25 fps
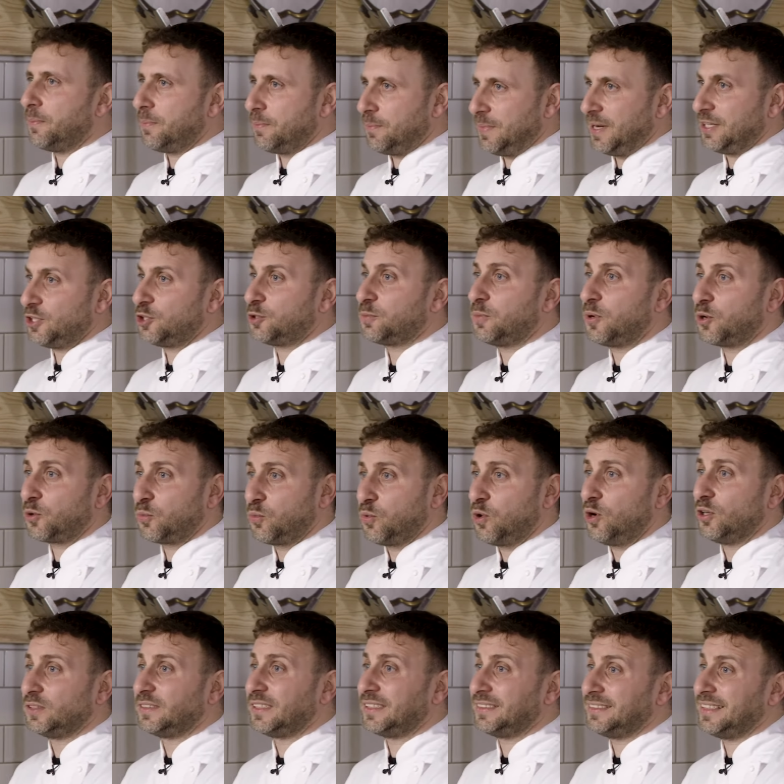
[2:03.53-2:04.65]
much more
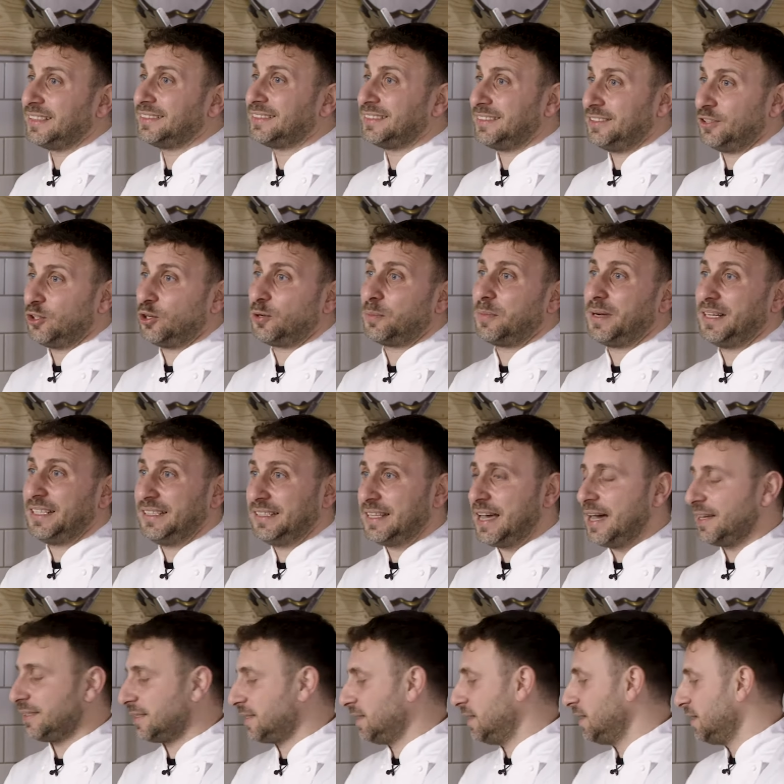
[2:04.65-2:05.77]
water than it normally
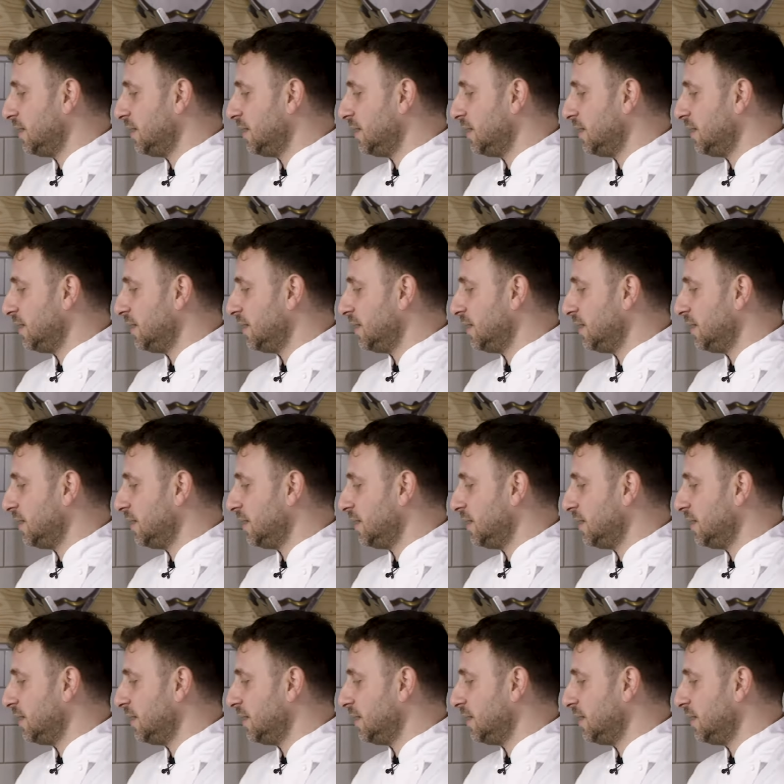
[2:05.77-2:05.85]
does.